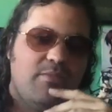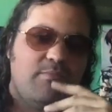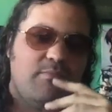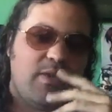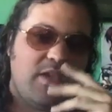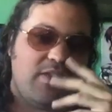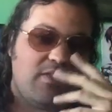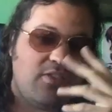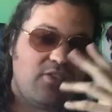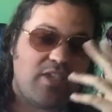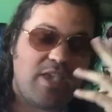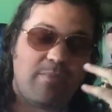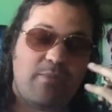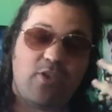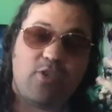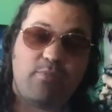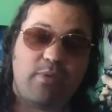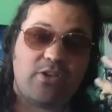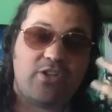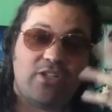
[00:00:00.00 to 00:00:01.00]
the same
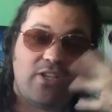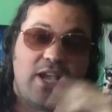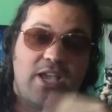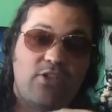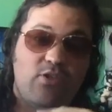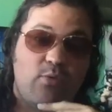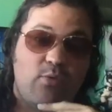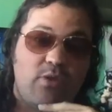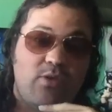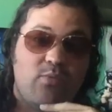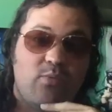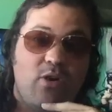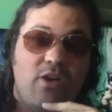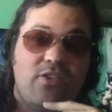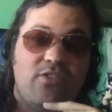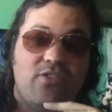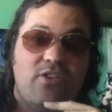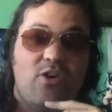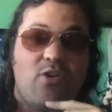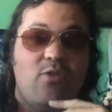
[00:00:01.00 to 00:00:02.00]
expression guy he always
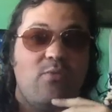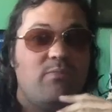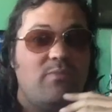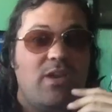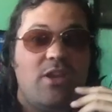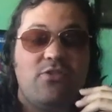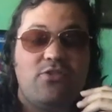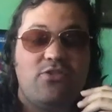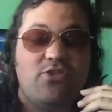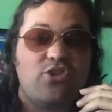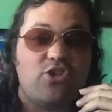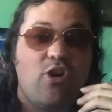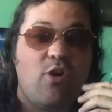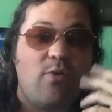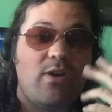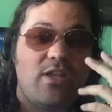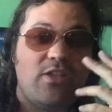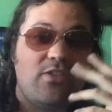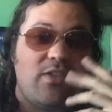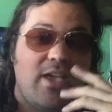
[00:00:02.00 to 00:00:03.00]
was, though, he doesn't show
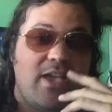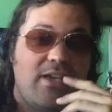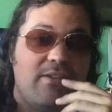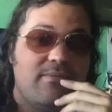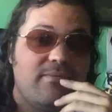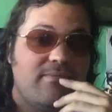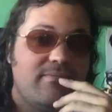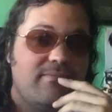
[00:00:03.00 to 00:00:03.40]
anything.